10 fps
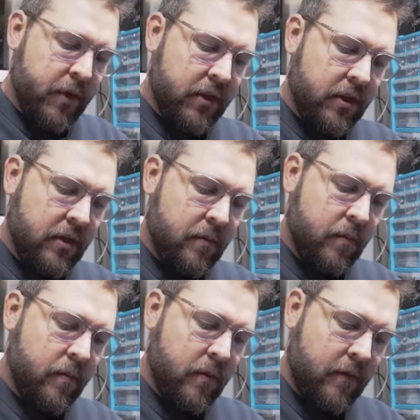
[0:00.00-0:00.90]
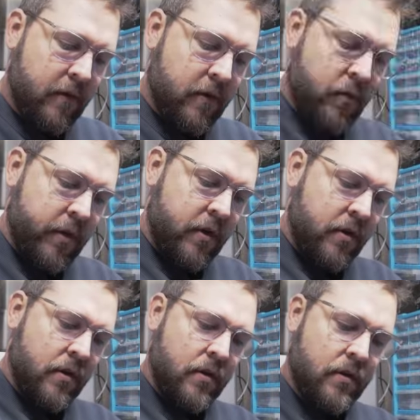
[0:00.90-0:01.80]
bits of hardware
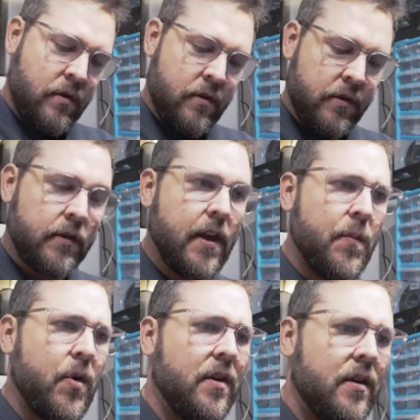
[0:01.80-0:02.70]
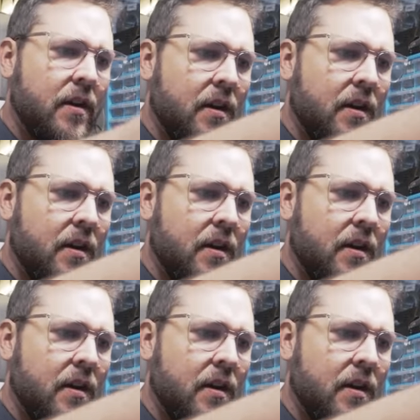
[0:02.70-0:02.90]
on this camera.